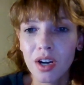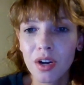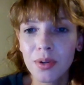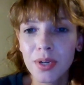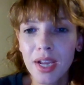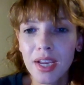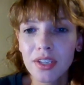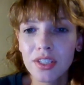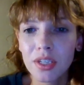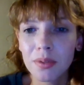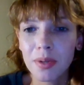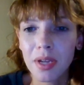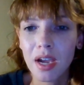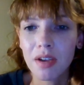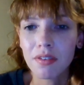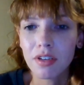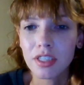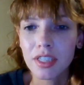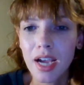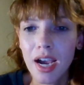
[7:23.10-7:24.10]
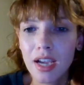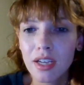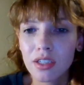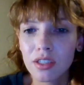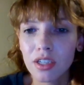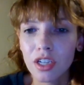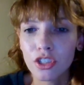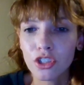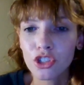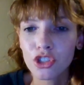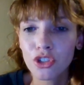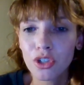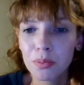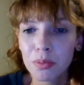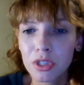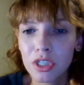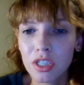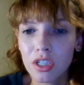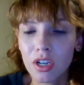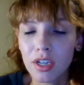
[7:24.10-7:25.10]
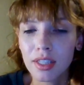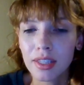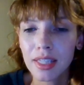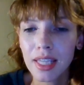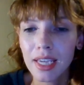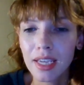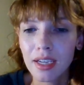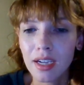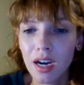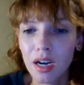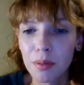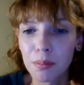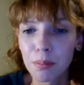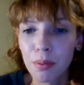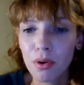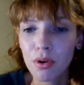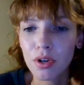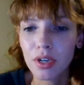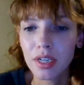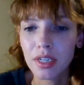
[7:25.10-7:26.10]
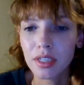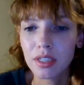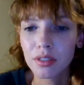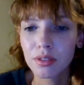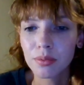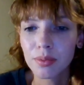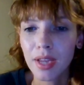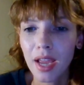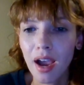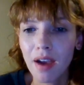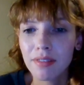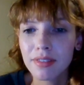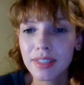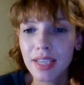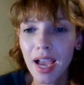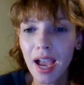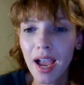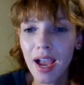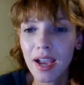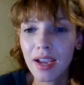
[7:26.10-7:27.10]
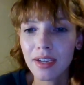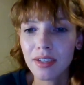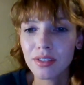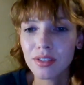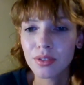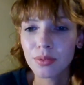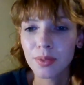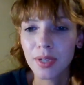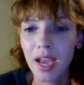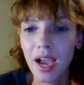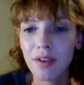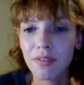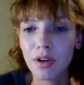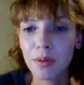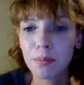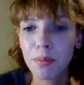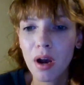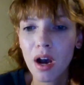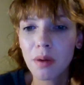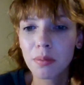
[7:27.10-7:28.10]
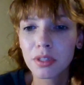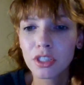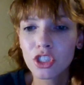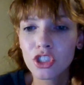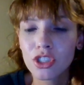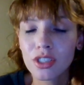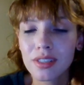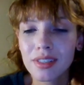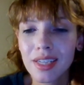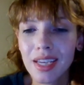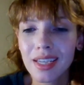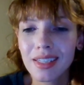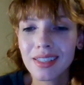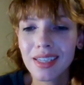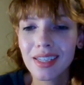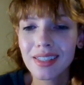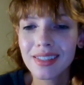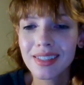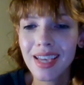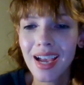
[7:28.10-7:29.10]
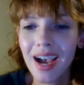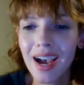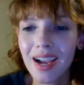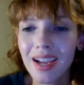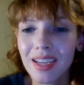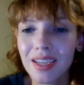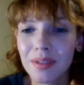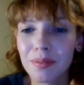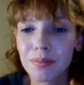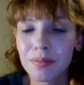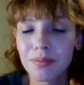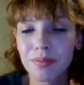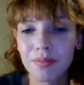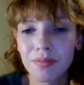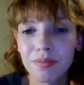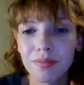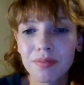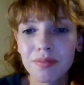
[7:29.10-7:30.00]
Okay, so we have our title, our description, our link, our board. We have tags. We have our published date and time.